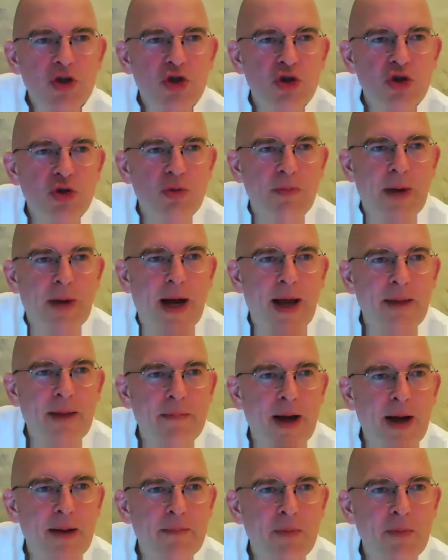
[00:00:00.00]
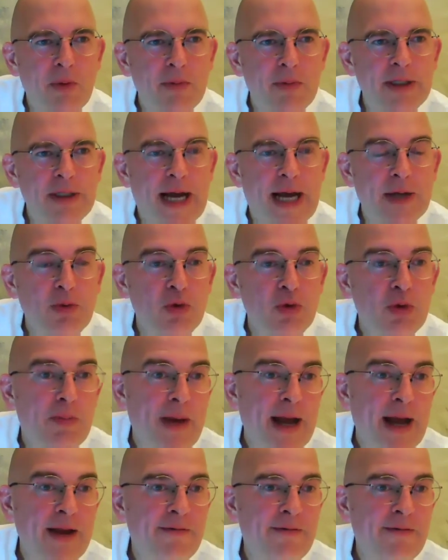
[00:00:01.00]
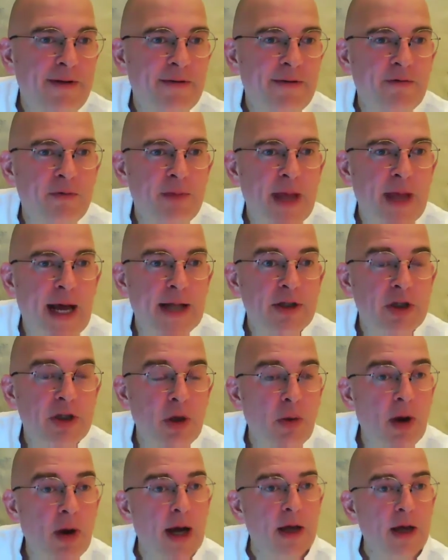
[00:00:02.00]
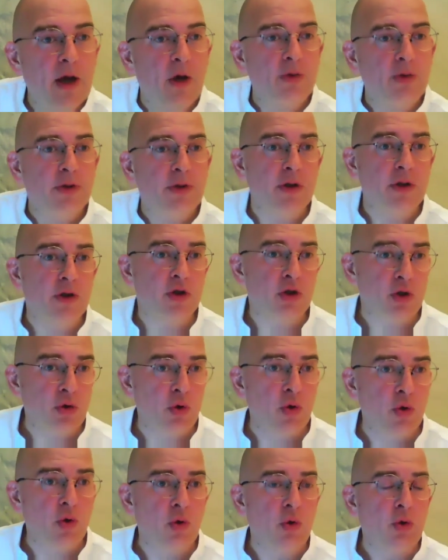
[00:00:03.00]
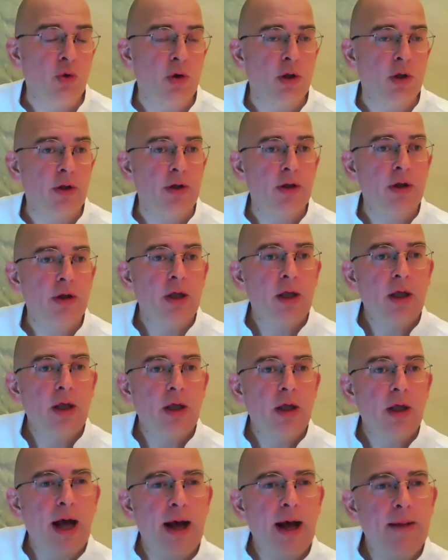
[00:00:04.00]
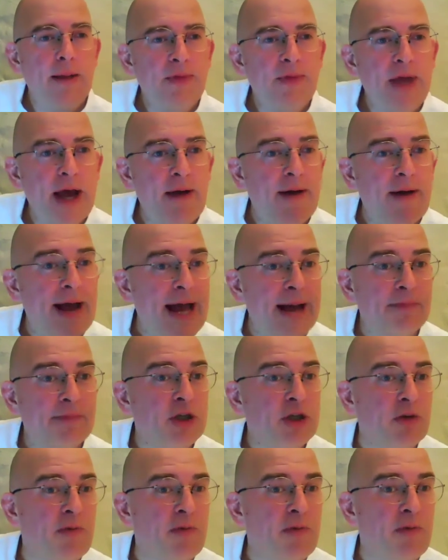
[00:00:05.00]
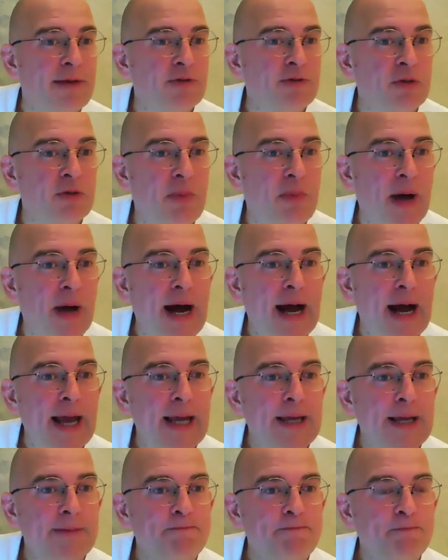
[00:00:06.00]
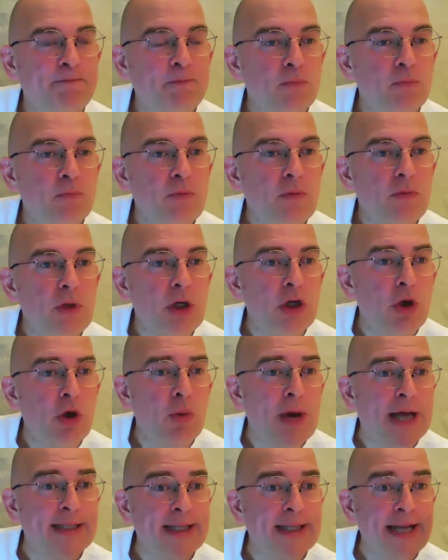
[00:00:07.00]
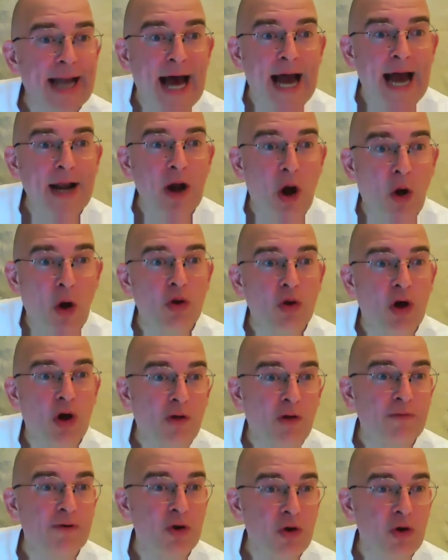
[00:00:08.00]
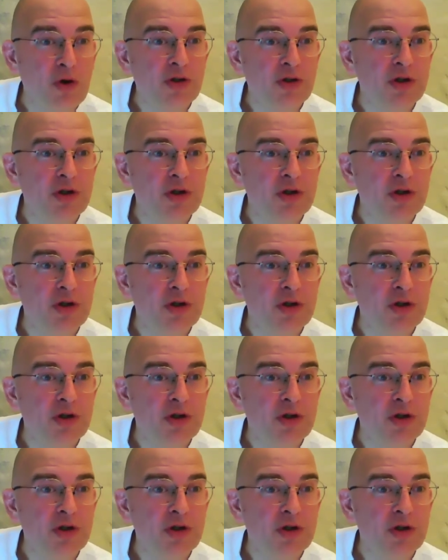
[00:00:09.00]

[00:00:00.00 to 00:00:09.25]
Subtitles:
my mum and dad would benefit from that. So I go to the school, and there I am surrounded by, we had a 9-hole golf course.